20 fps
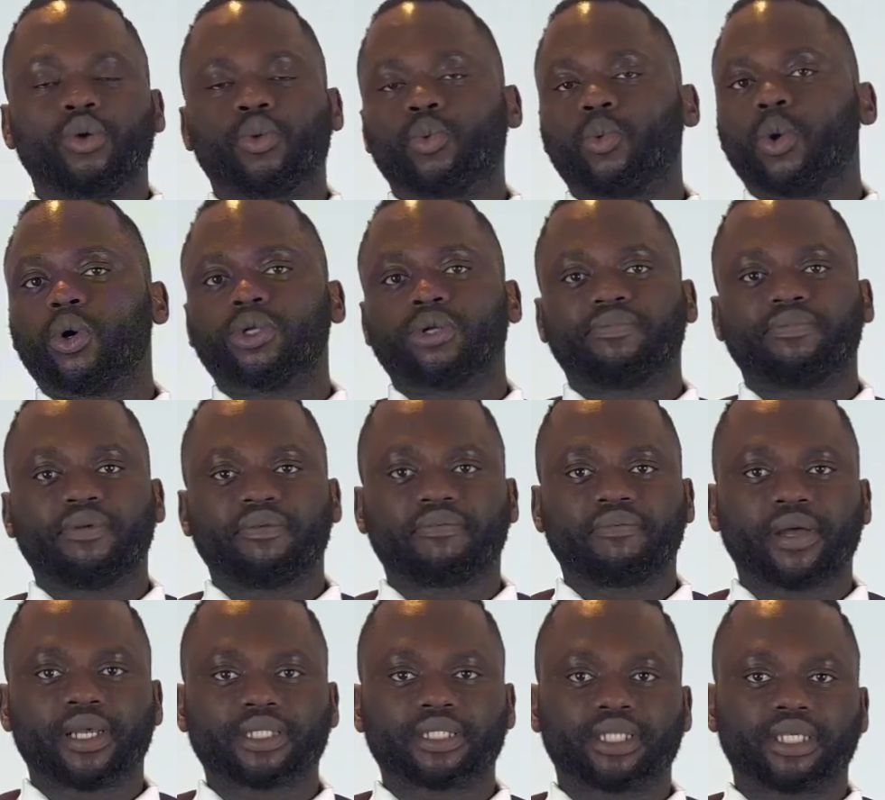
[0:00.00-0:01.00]
one of the
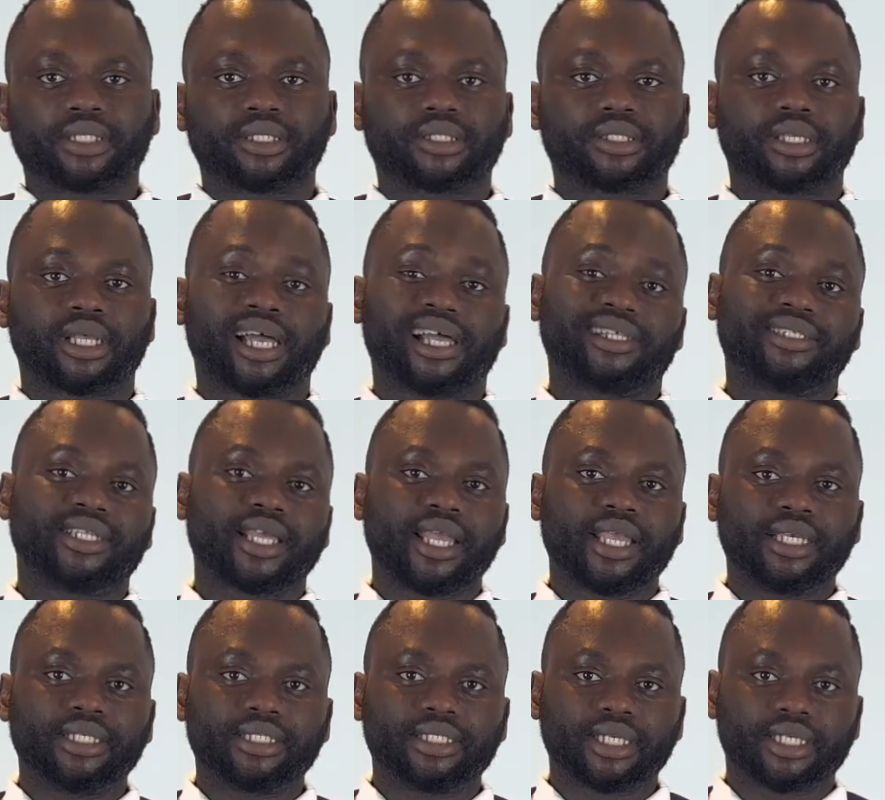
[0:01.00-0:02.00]
fastest and the
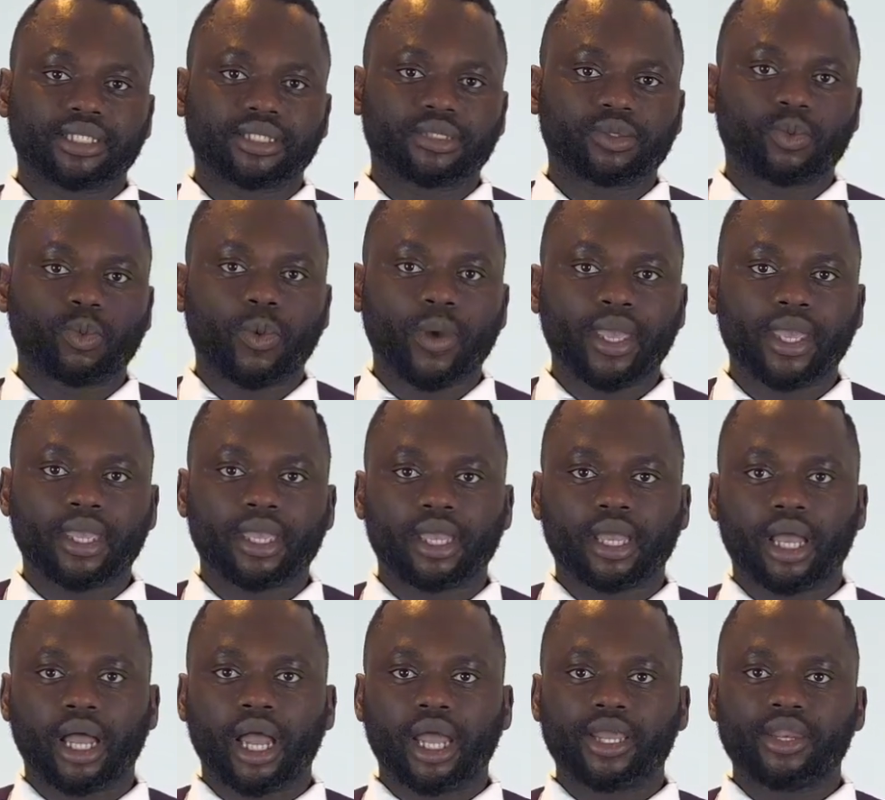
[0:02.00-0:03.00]
easiest way
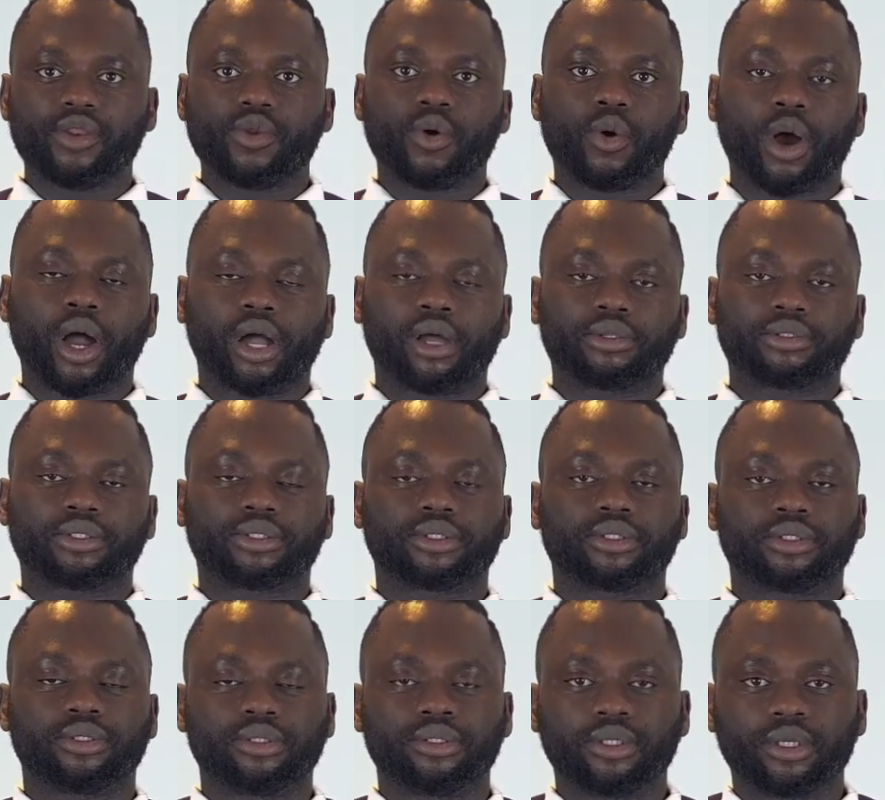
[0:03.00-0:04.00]
I know how
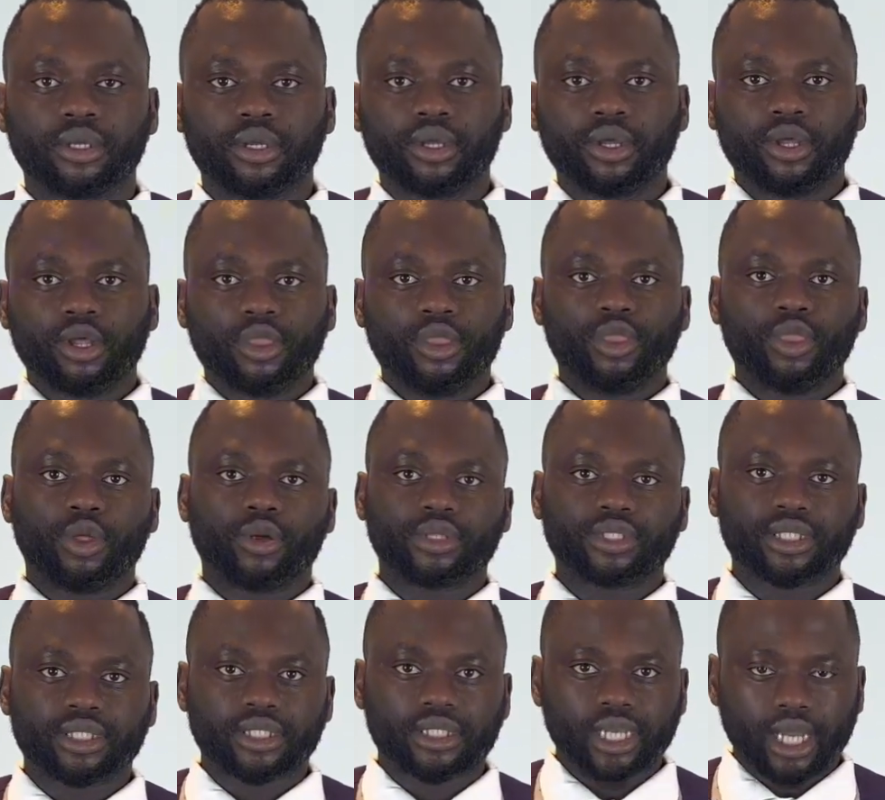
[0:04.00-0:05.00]
to
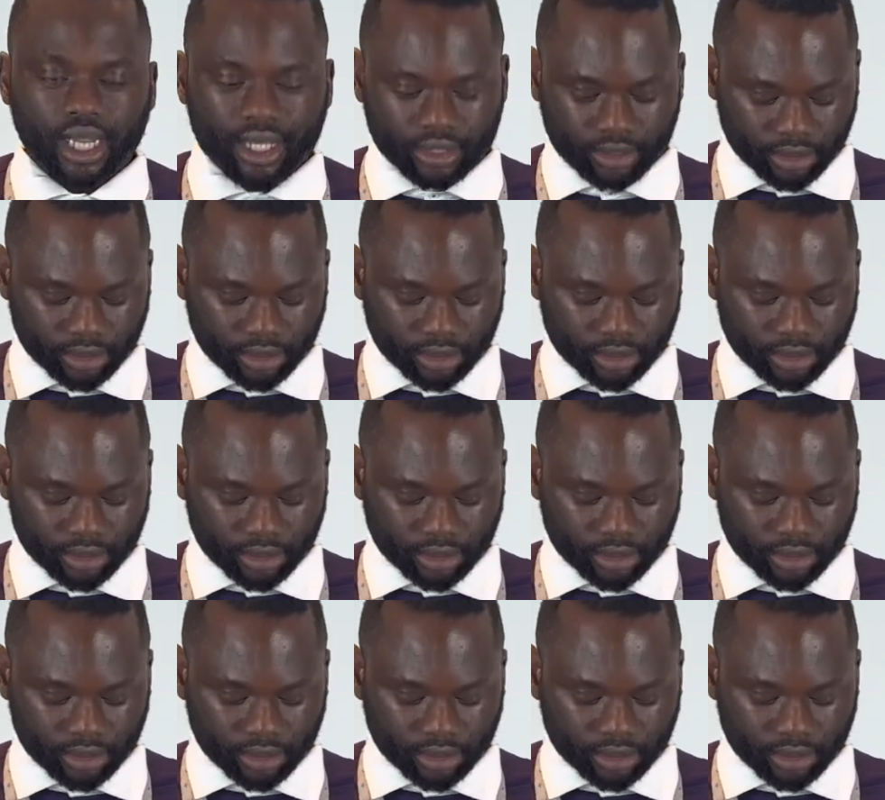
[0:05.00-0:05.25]
knot a tie.